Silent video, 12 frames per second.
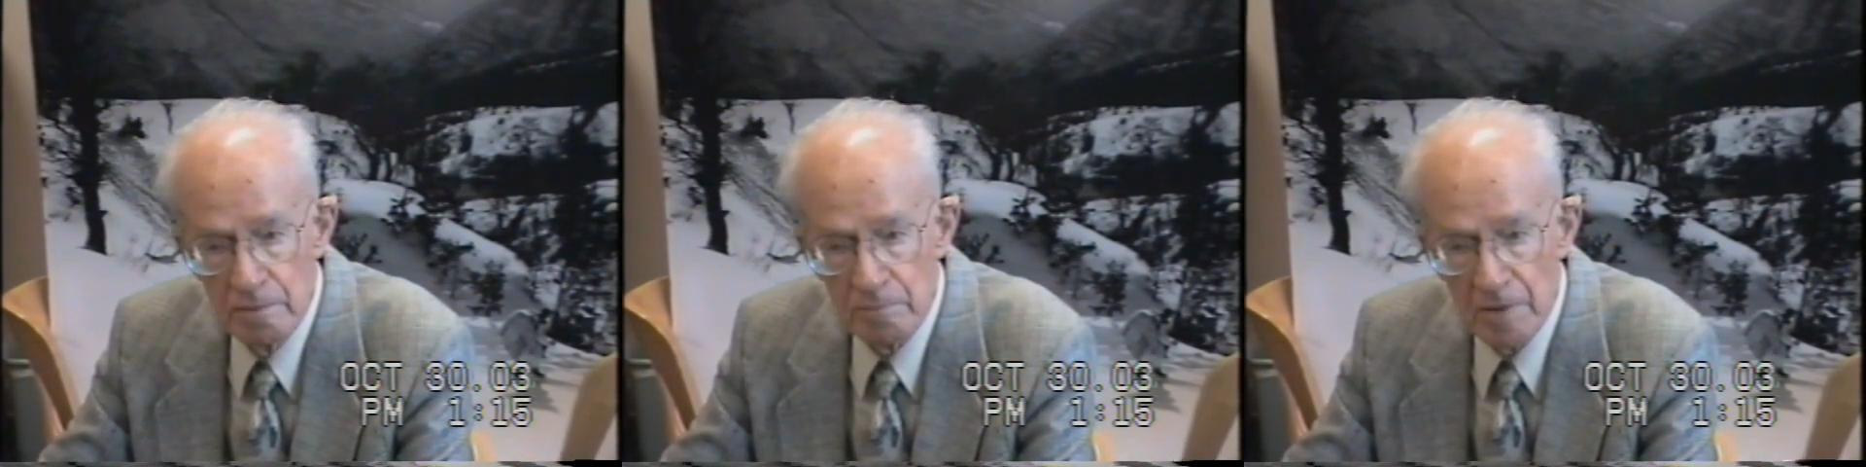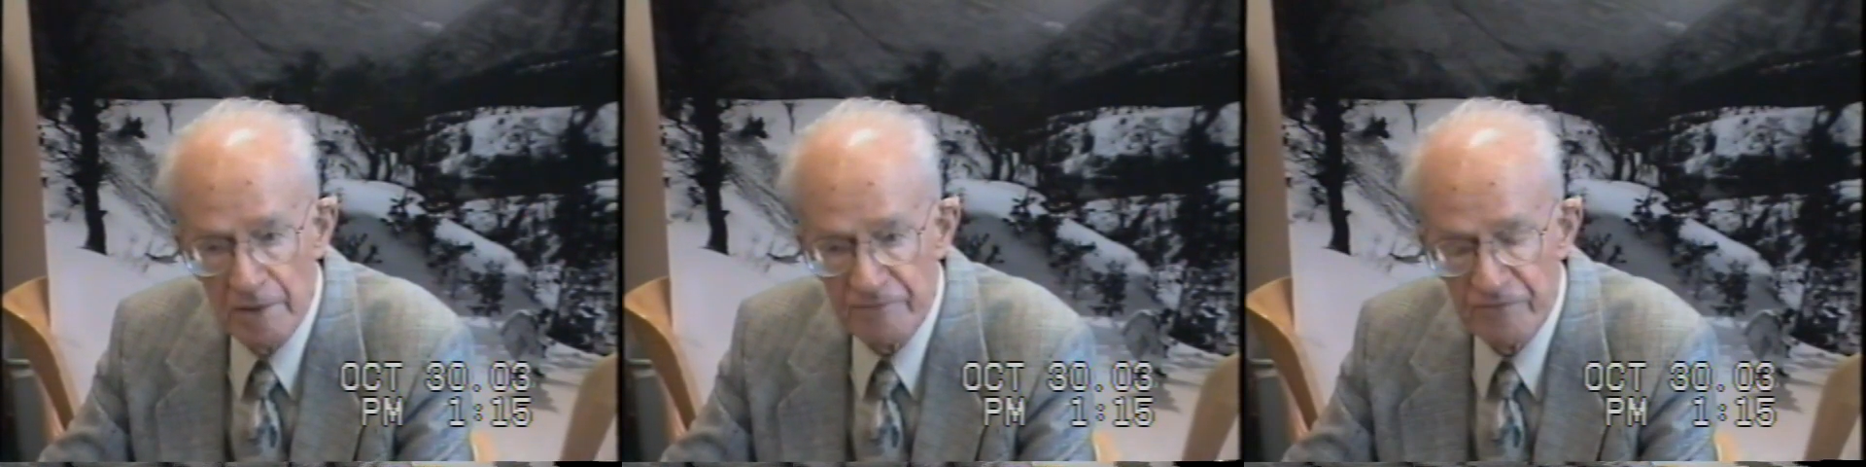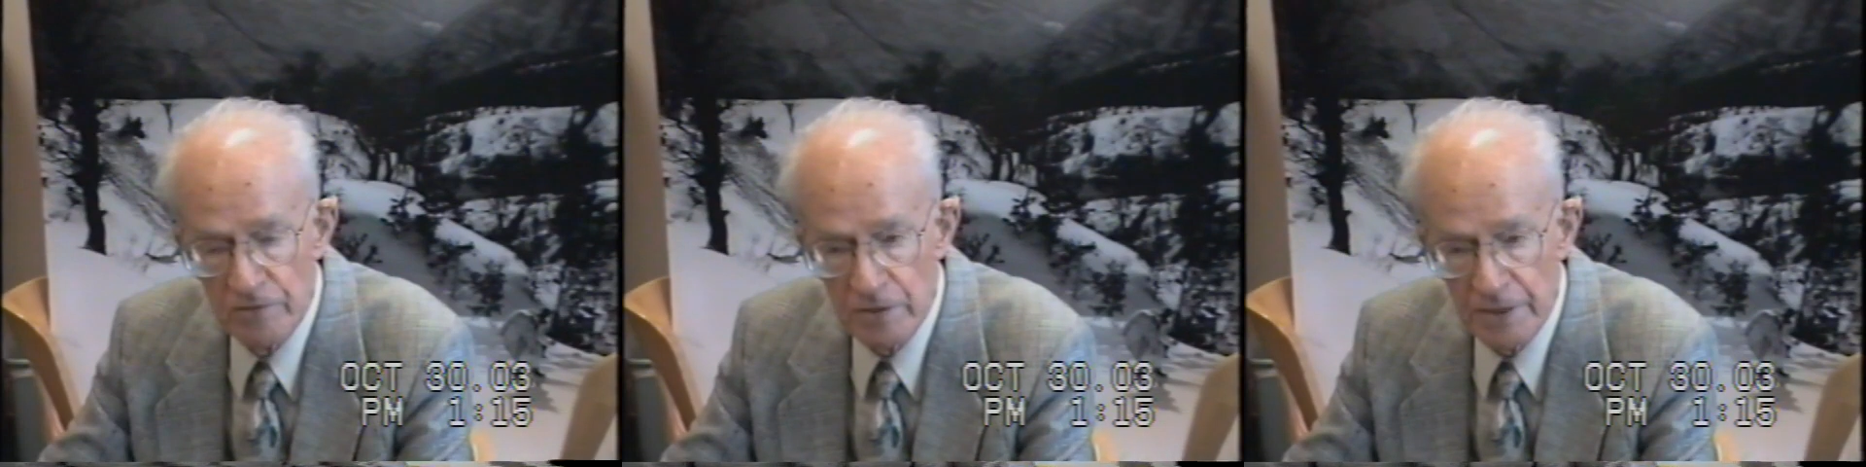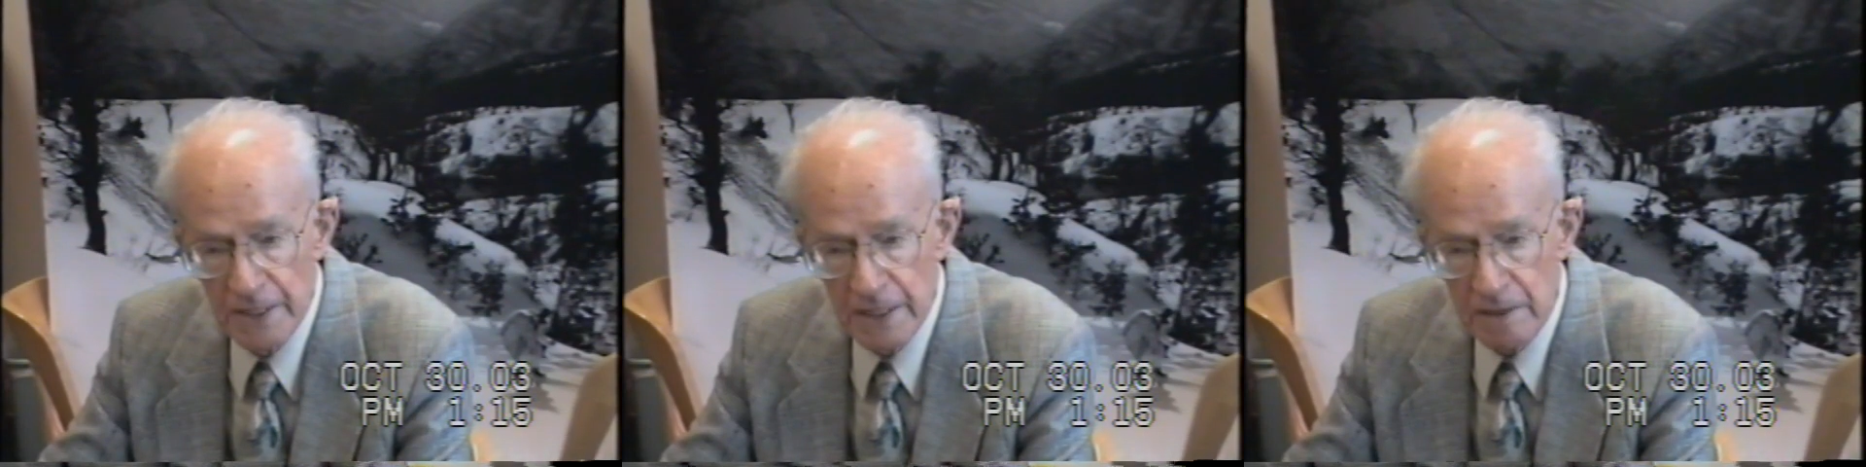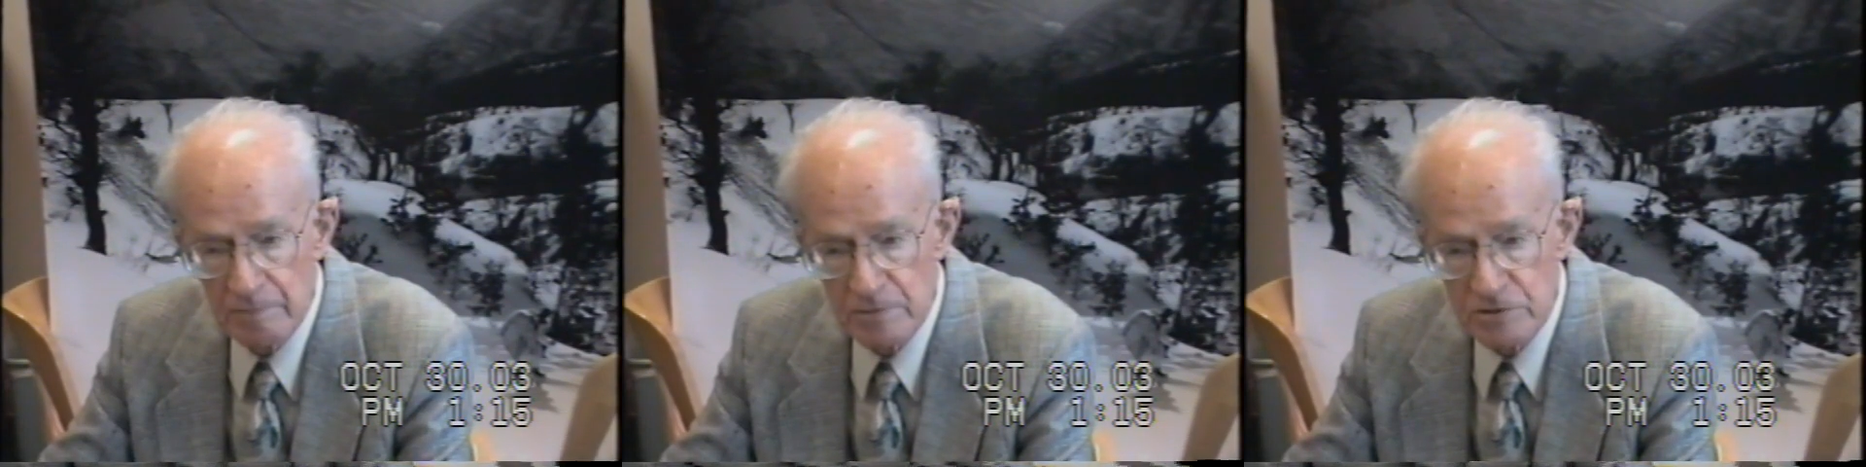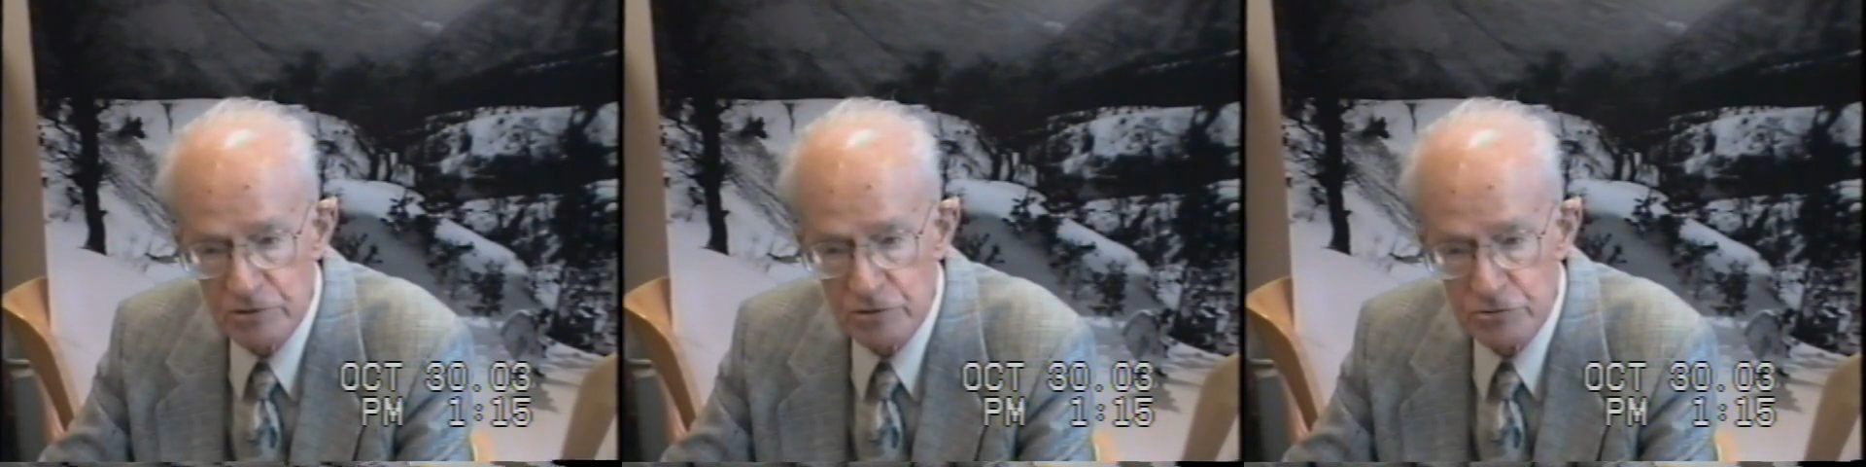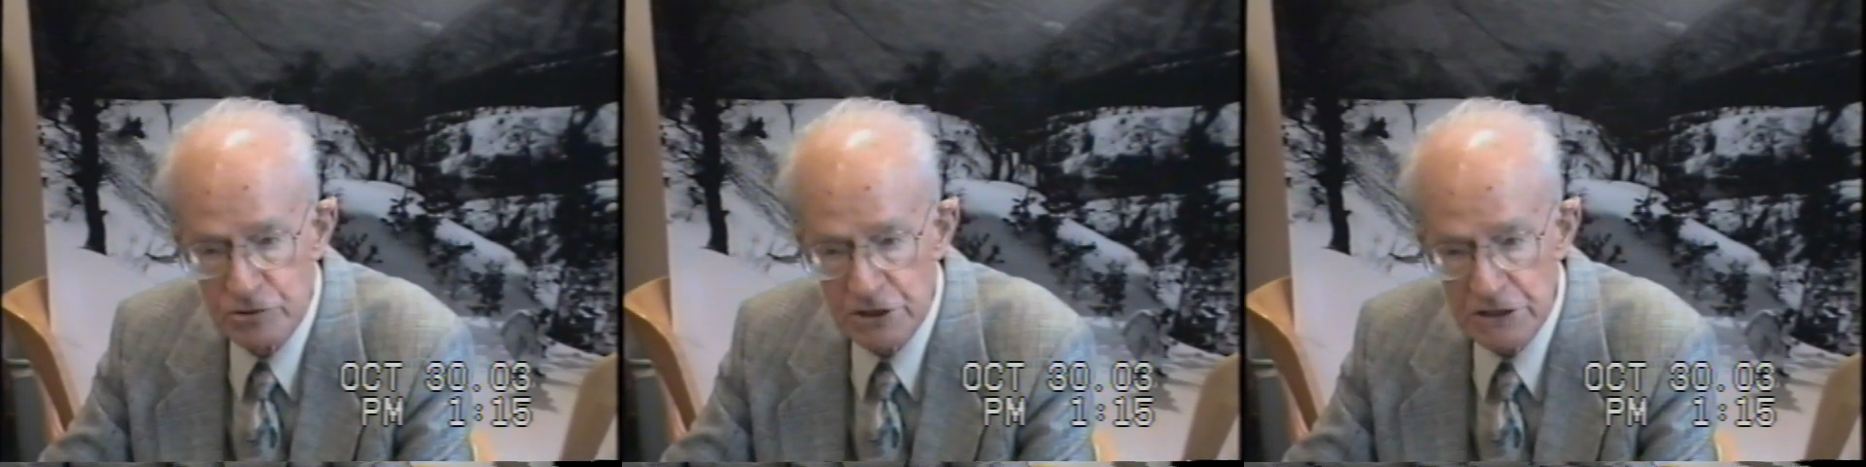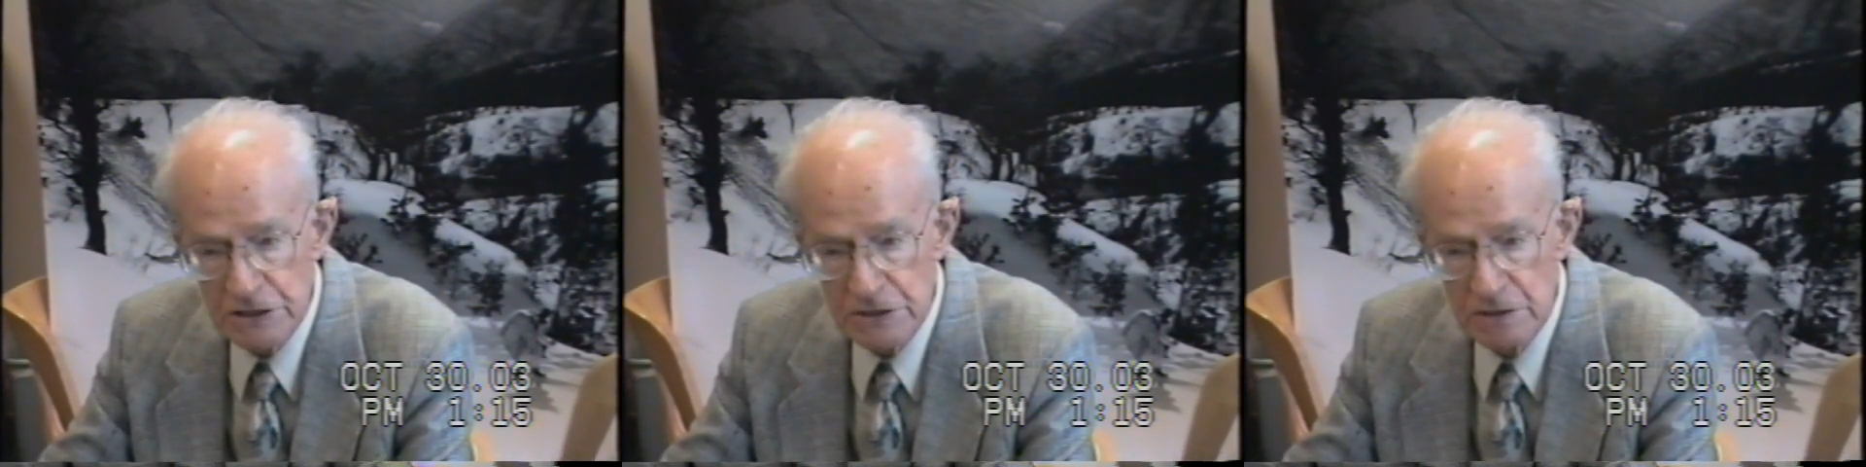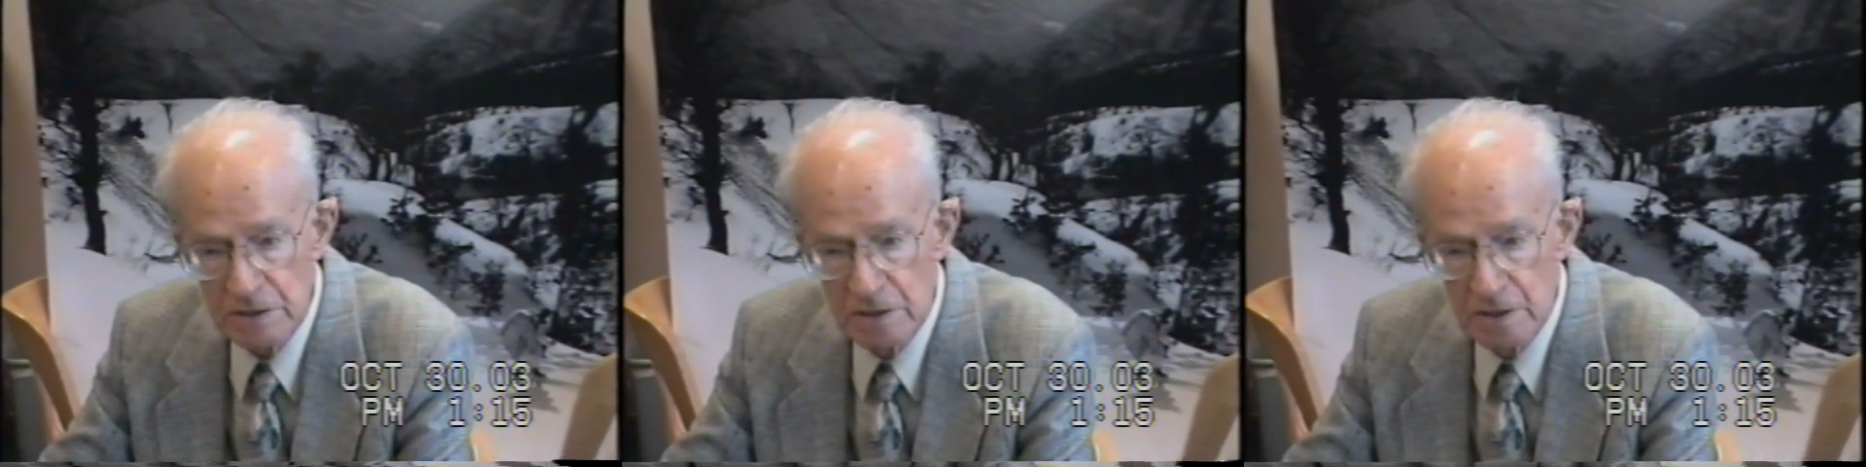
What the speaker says: My full name is Eugene